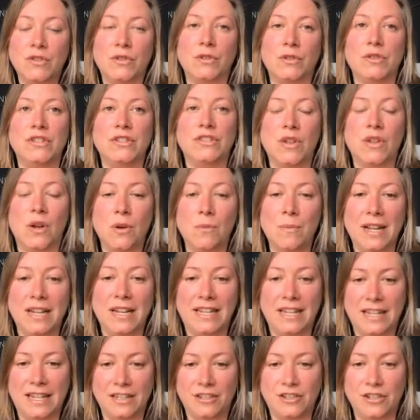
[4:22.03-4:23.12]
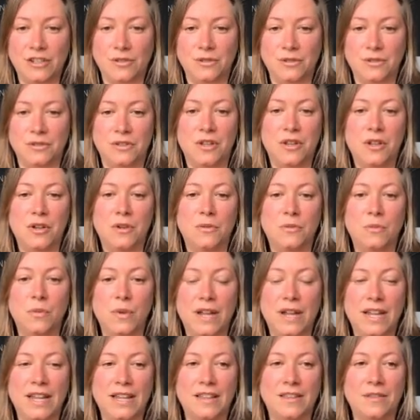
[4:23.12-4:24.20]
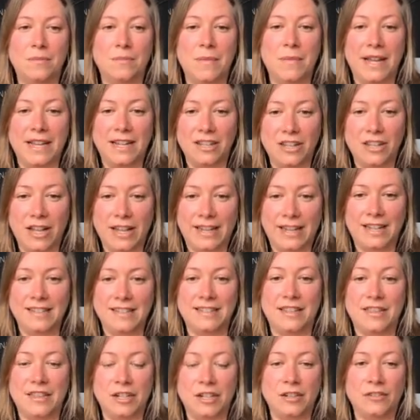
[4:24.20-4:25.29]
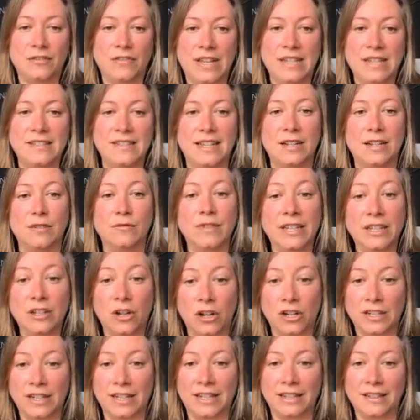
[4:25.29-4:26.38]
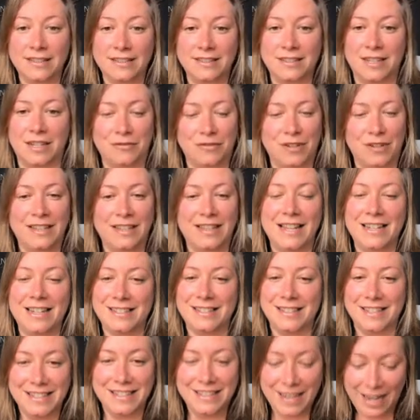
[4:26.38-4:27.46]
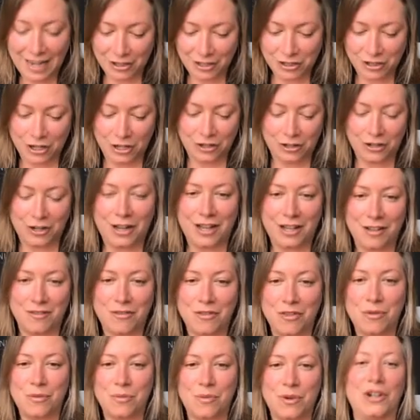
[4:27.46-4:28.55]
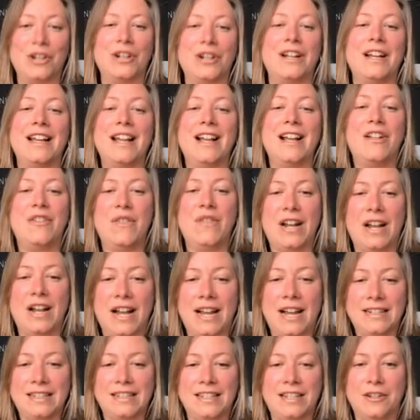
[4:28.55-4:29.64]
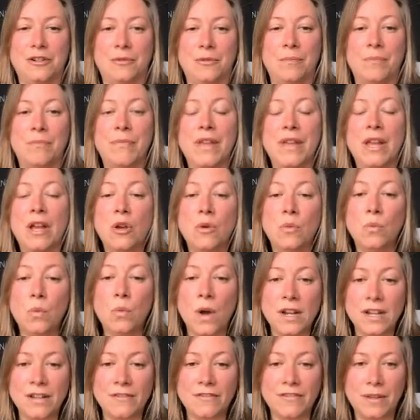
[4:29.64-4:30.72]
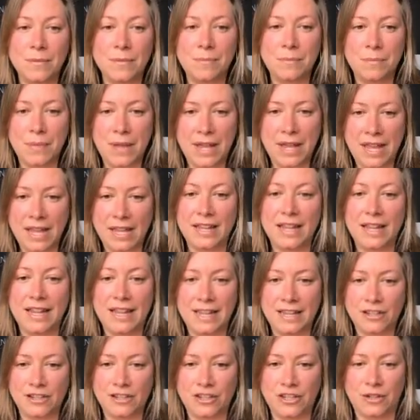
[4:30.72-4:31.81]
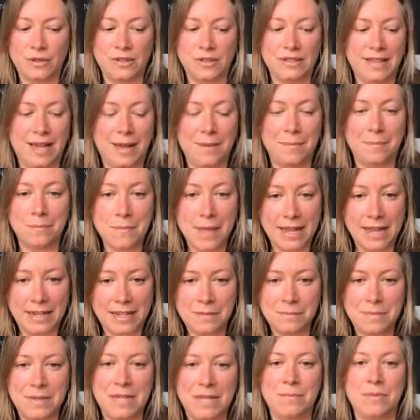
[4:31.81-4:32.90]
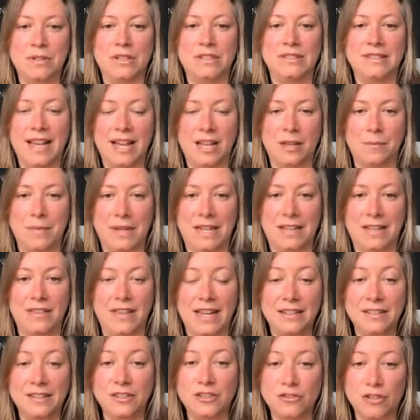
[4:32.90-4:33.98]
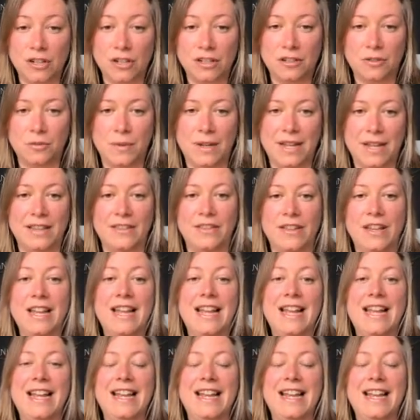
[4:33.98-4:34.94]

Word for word: through so many issues with my clients that they're facing regarding the stuff, right? That is the nature of the work that I do. One of the big issues that many people tell me they struggle with